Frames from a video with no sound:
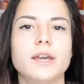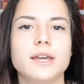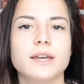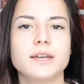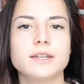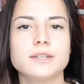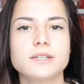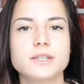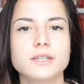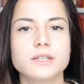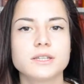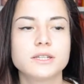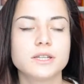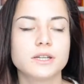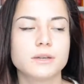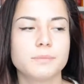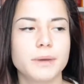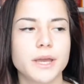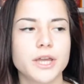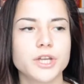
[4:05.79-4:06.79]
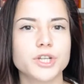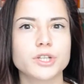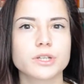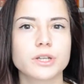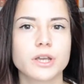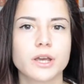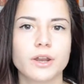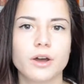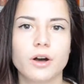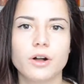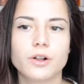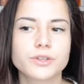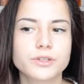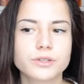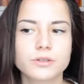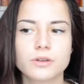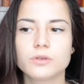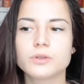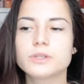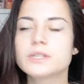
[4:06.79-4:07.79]
hand, the patient can
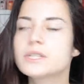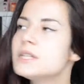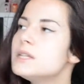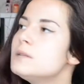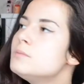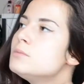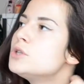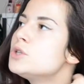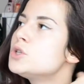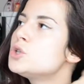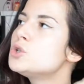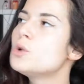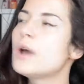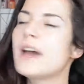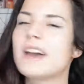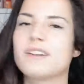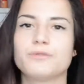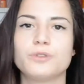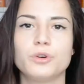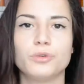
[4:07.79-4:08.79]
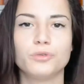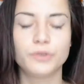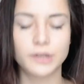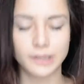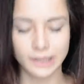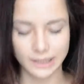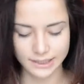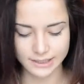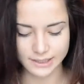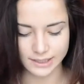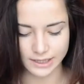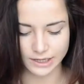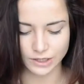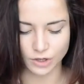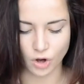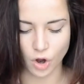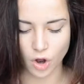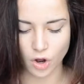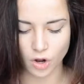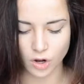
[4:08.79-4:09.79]
also seem to have no feelings
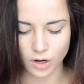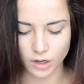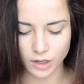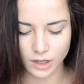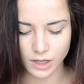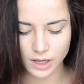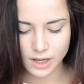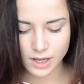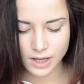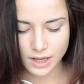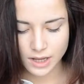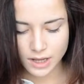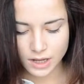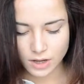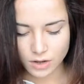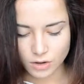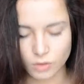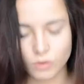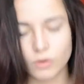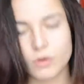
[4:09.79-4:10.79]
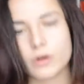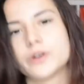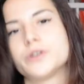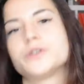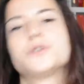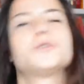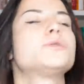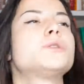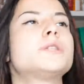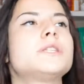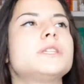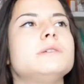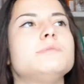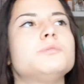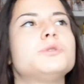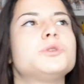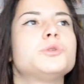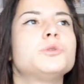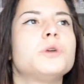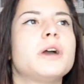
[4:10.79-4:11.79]
at all, or to
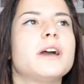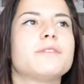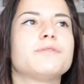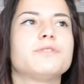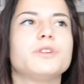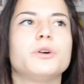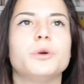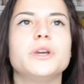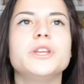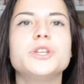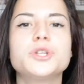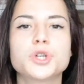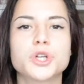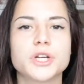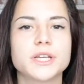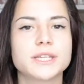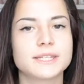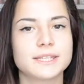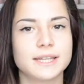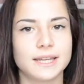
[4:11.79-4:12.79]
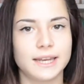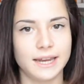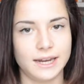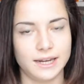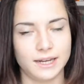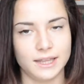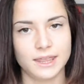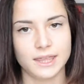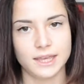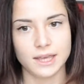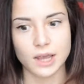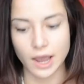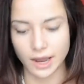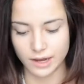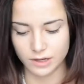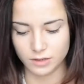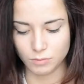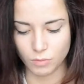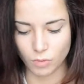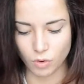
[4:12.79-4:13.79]
seem to have no interest in anything
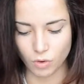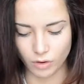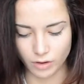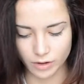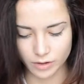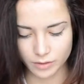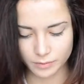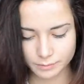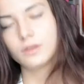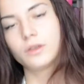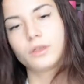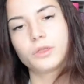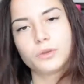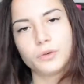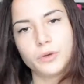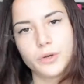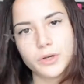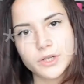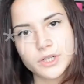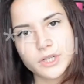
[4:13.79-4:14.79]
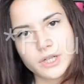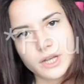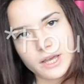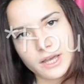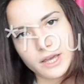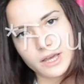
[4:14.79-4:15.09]
anymore. The third